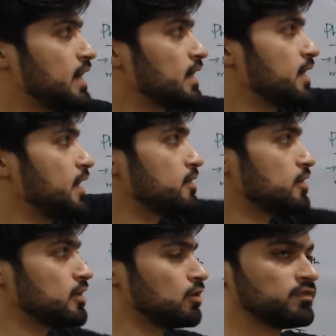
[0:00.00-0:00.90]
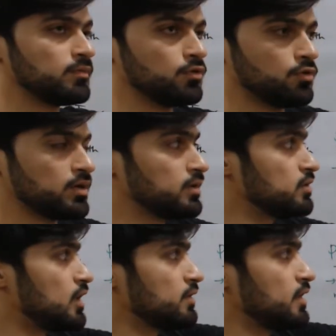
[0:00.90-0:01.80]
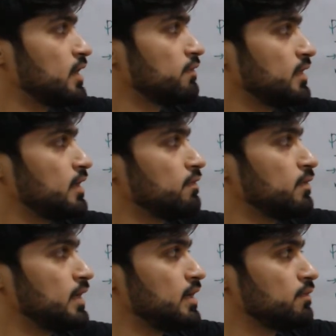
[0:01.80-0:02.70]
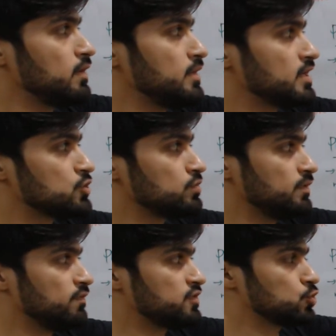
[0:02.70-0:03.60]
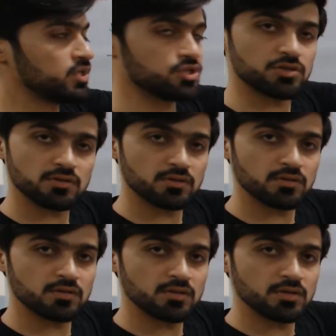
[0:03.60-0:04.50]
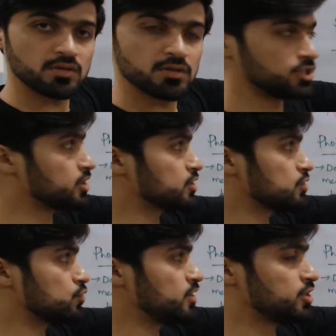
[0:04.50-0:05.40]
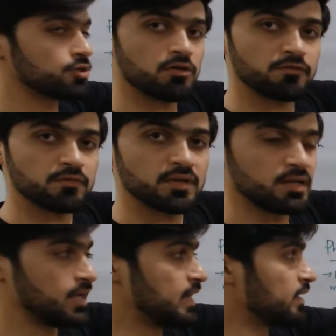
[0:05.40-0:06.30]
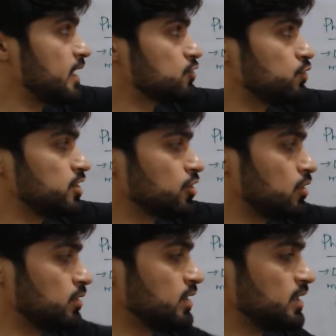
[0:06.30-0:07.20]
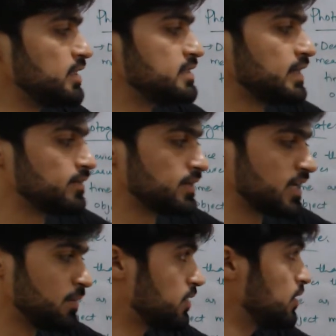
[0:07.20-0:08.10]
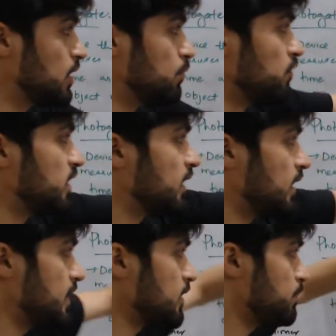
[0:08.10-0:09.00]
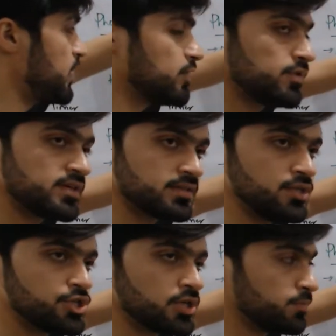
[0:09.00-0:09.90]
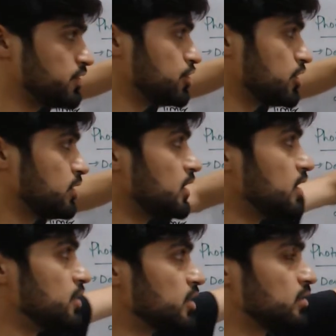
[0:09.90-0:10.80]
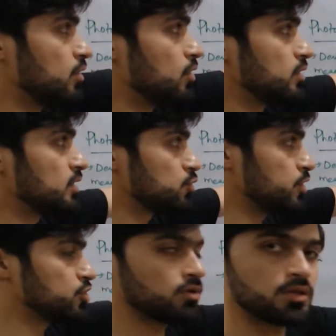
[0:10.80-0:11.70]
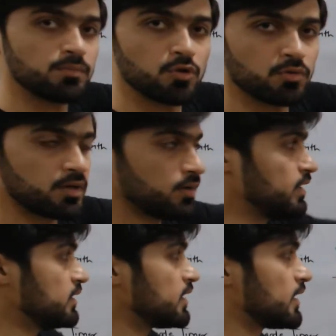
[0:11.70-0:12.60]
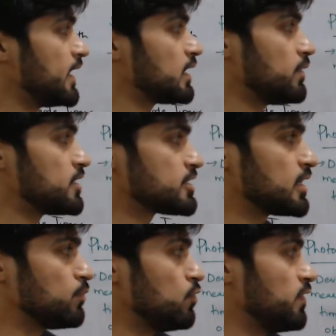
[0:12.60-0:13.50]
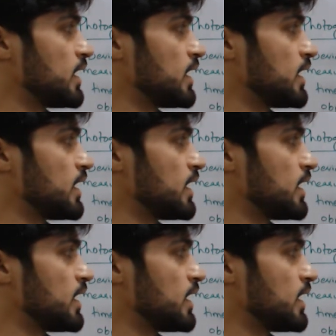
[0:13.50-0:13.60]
Again turn off the blower, or here will be a switch. Just switch it off and again switch it on. Reset the timer. Move the glider back to its initial position. Switch on the blower. The glider will start moving.